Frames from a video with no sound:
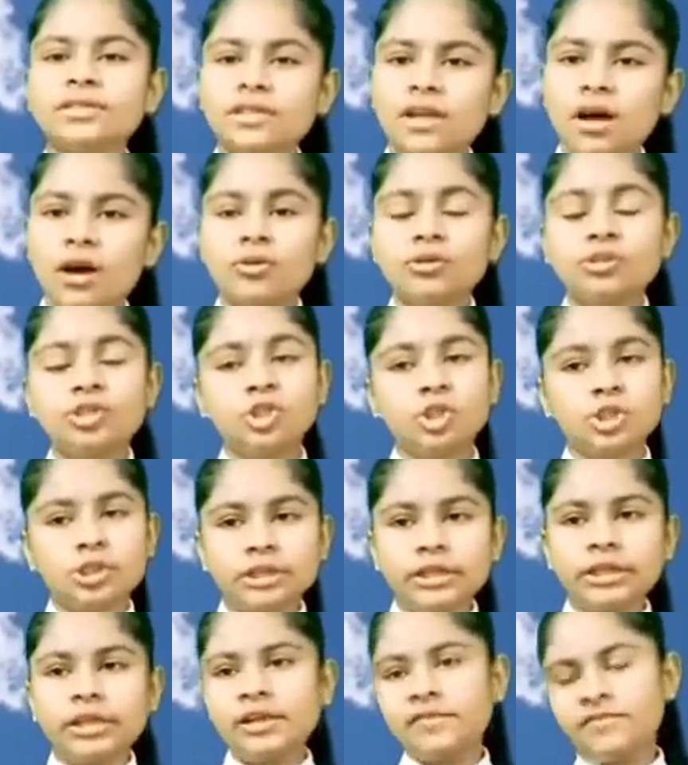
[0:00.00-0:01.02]
clouds
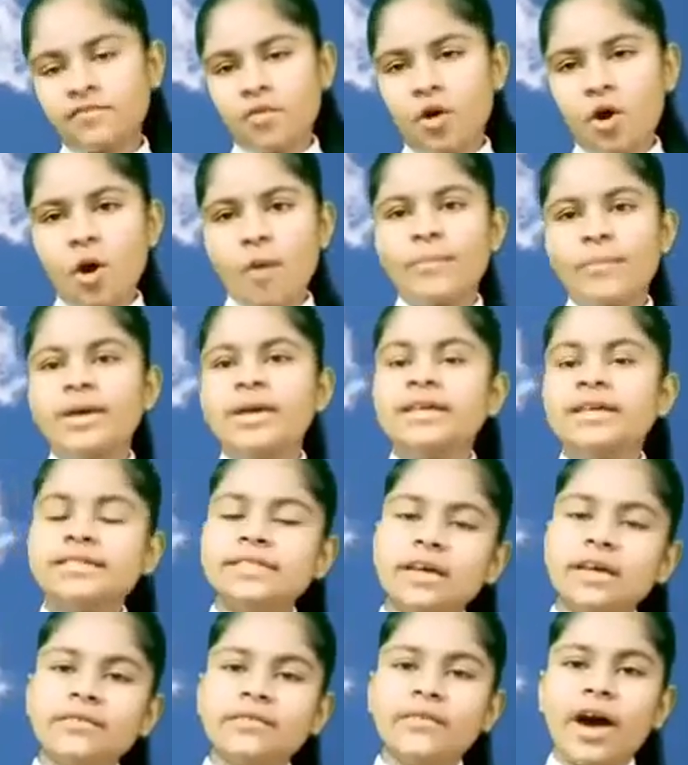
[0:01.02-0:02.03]
generally form,
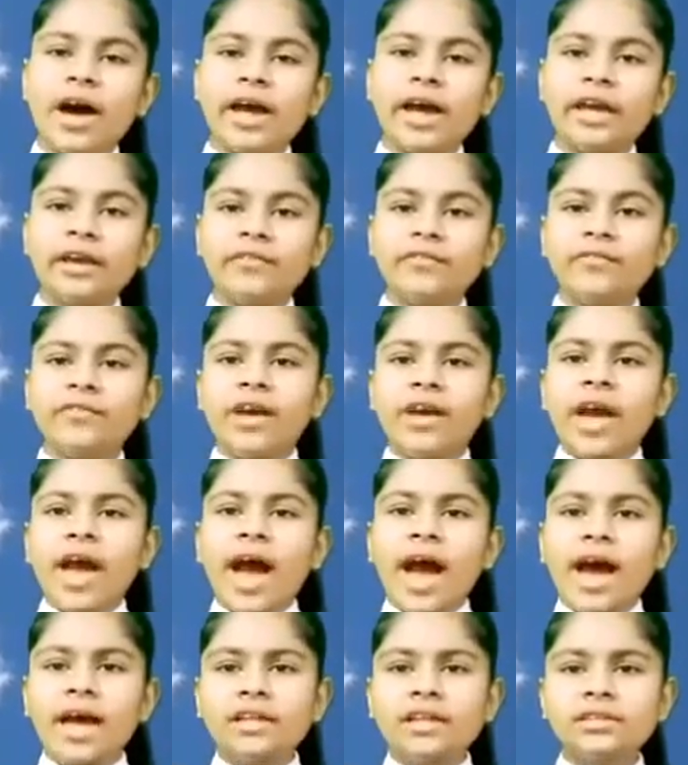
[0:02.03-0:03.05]
survive
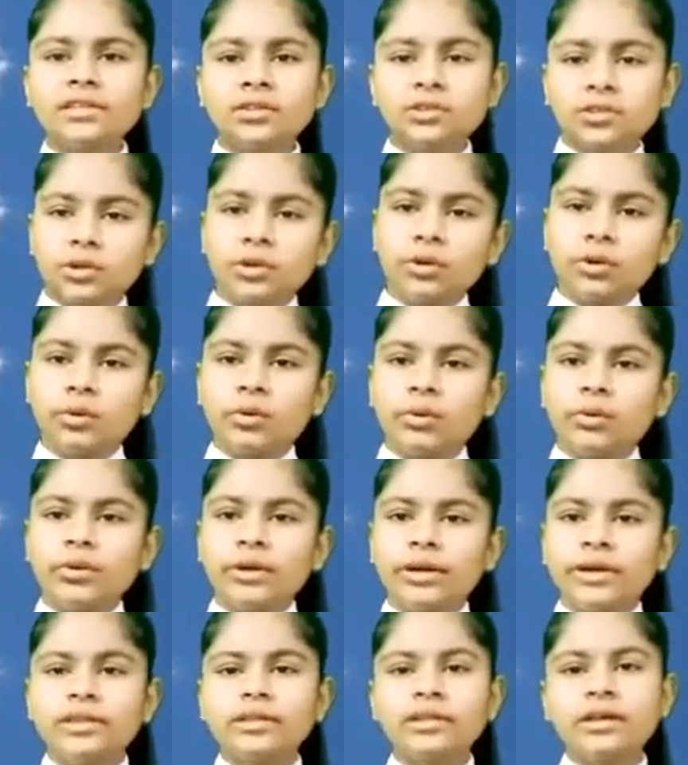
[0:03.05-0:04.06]
and
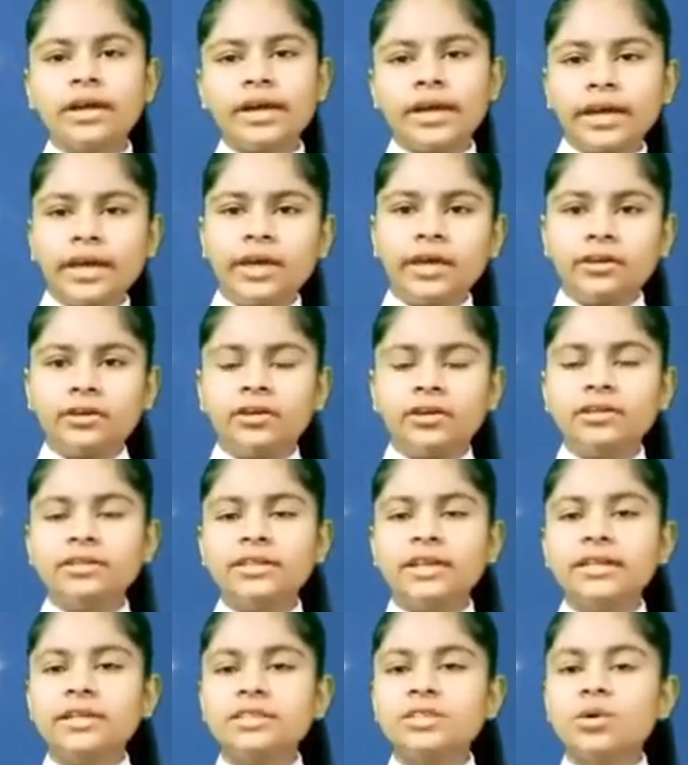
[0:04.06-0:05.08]
grow in the air
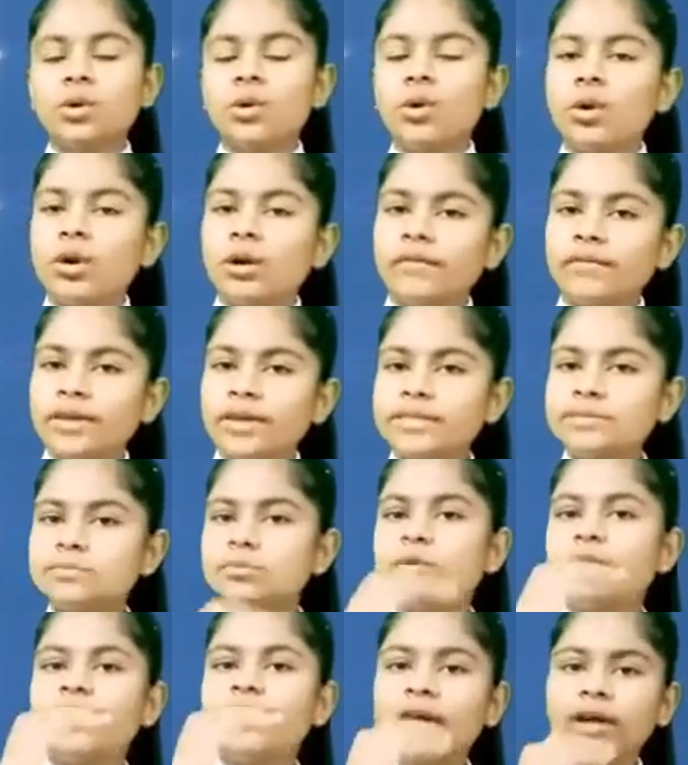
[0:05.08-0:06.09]
that is always
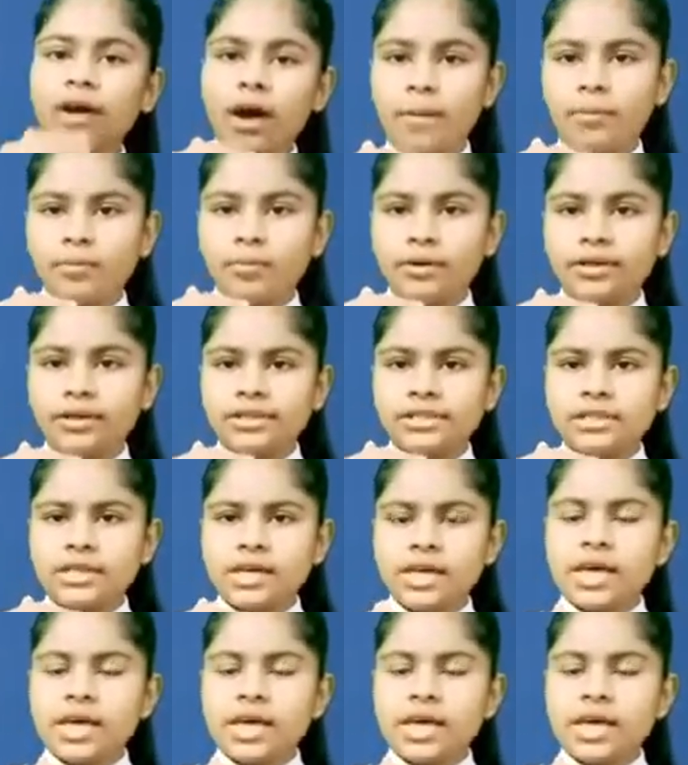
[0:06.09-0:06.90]
moving upwards.